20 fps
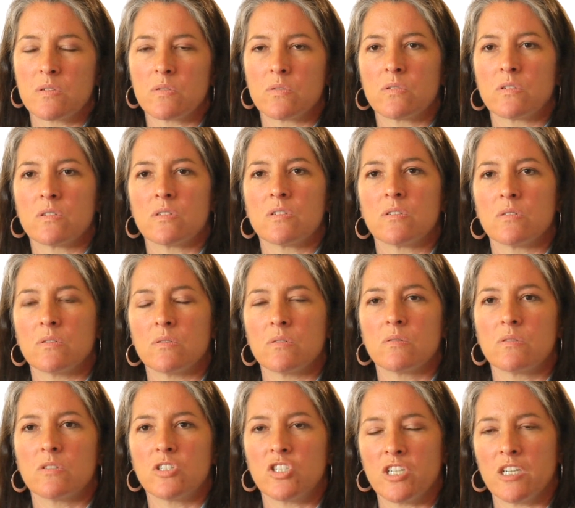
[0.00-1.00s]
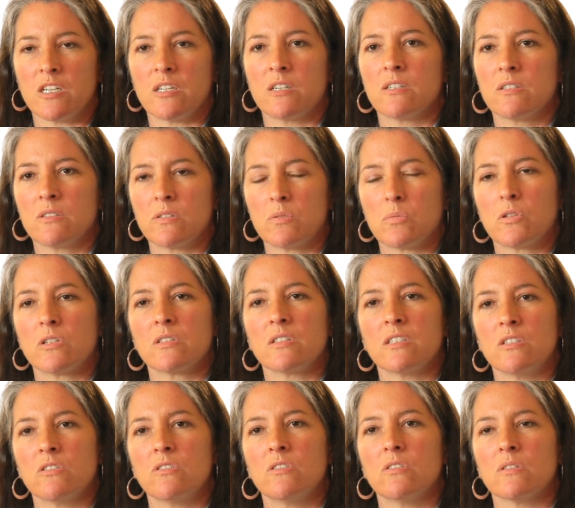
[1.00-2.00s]
in order to share the work
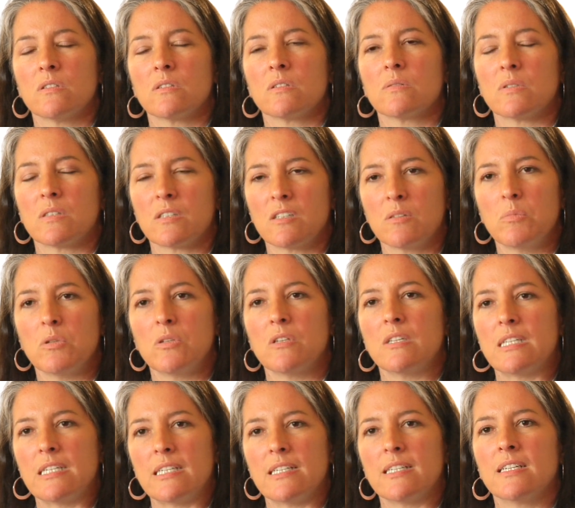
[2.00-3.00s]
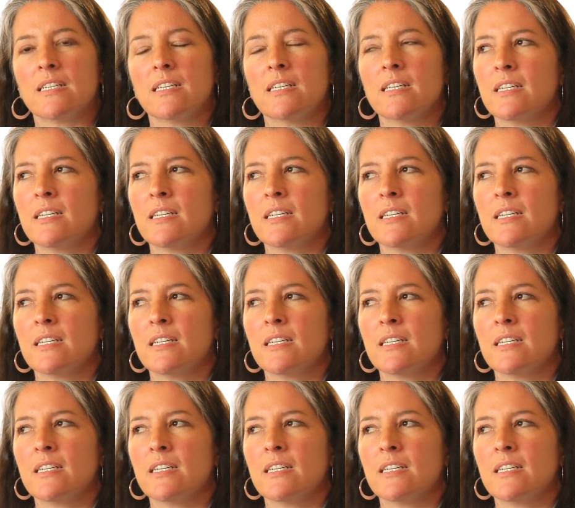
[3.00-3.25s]
that you're doing with the community,